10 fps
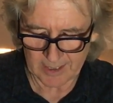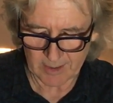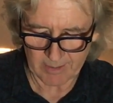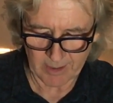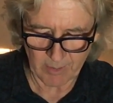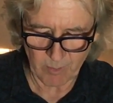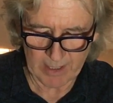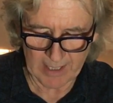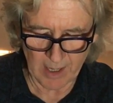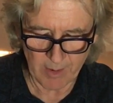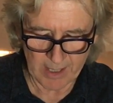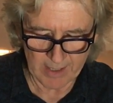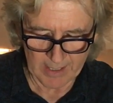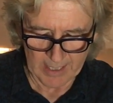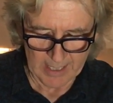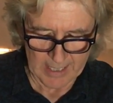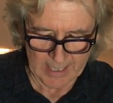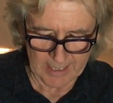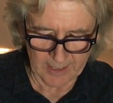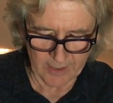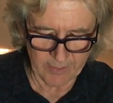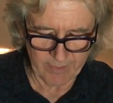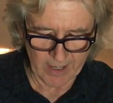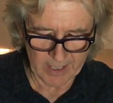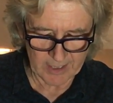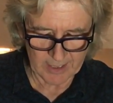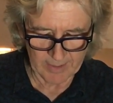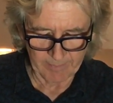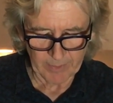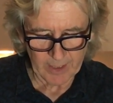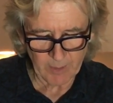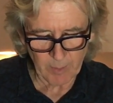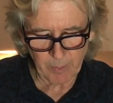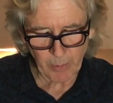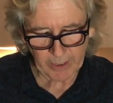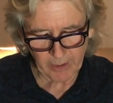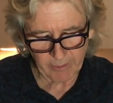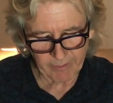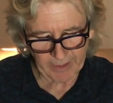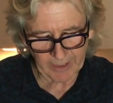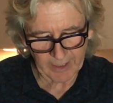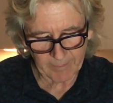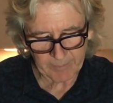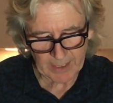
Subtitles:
So I've got to reload it. A little device that will prick your finger.